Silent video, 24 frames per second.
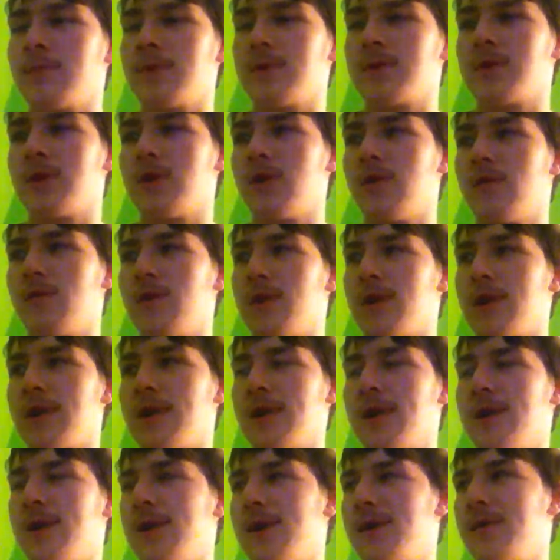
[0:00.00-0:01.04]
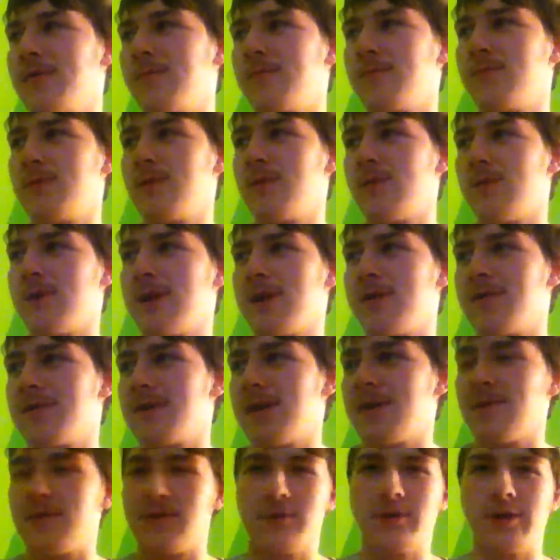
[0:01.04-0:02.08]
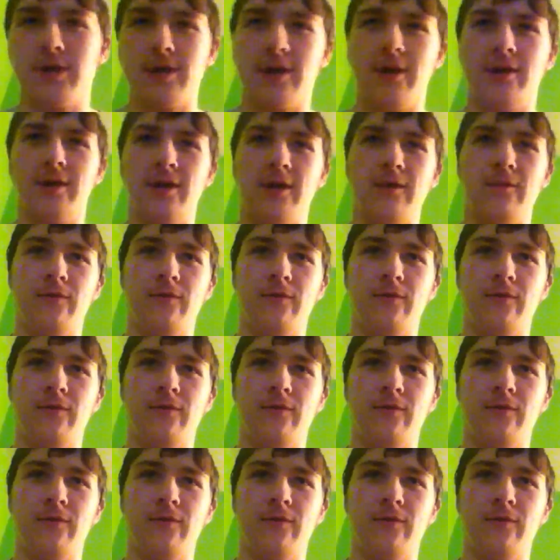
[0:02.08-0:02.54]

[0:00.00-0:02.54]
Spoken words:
So if you're a guy, your wife's having a child.